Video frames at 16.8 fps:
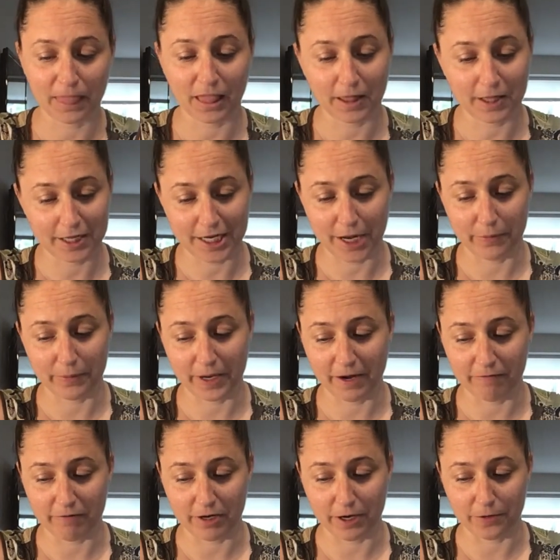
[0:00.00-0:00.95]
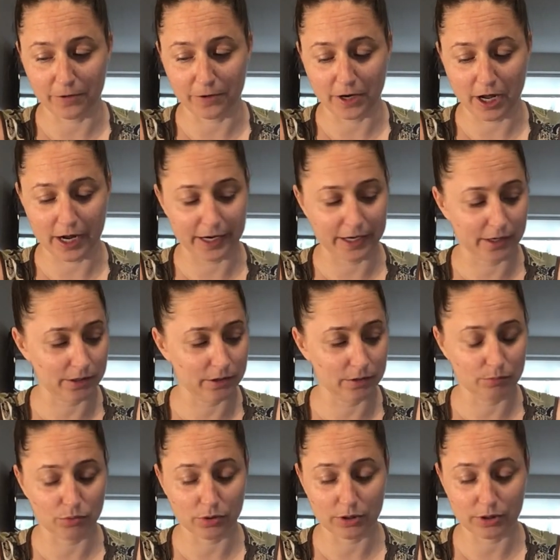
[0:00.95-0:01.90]
now we have another 9 on the
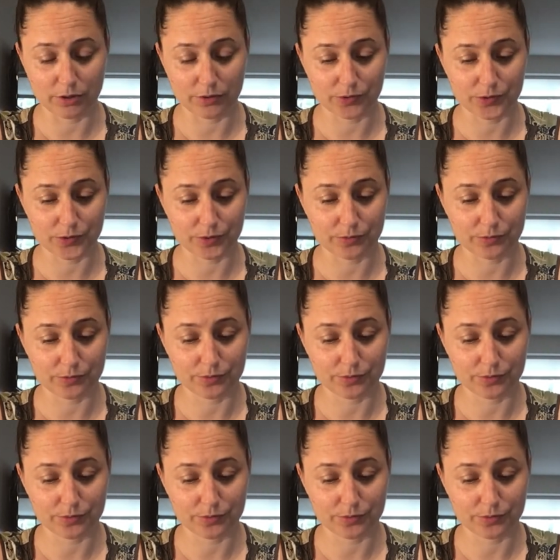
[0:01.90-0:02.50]
board also.